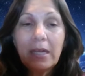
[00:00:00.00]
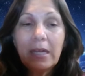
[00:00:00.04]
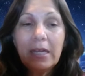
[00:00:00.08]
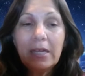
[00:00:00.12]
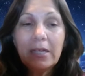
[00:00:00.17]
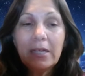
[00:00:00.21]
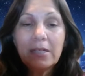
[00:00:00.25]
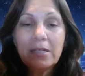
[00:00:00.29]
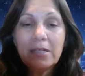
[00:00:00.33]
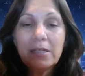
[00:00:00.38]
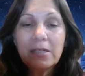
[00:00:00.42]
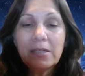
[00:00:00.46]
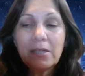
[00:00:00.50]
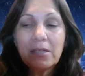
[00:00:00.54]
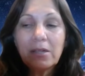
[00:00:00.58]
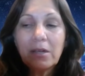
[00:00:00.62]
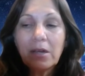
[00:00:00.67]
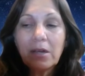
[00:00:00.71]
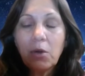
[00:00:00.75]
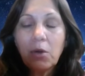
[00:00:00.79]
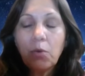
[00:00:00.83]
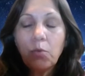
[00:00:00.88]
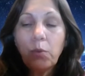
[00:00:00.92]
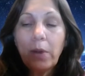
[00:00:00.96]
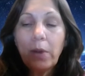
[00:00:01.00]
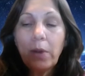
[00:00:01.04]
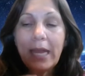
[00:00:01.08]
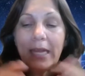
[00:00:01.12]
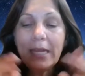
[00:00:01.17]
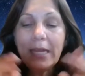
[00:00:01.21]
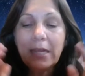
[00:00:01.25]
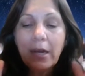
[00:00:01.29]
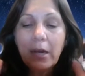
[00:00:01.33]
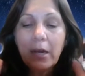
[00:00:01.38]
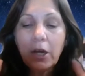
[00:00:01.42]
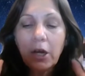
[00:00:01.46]
is a
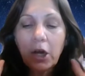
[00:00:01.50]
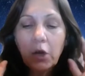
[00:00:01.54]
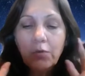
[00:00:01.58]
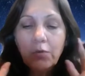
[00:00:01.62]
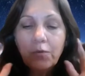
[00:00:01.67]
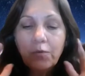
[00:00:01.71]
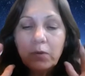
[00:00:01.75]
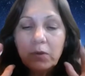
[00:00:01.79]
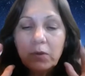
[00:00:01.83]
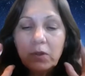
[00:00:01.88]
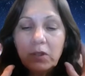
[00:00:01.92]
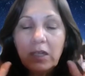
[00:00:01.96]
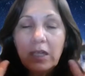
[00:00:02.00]
way of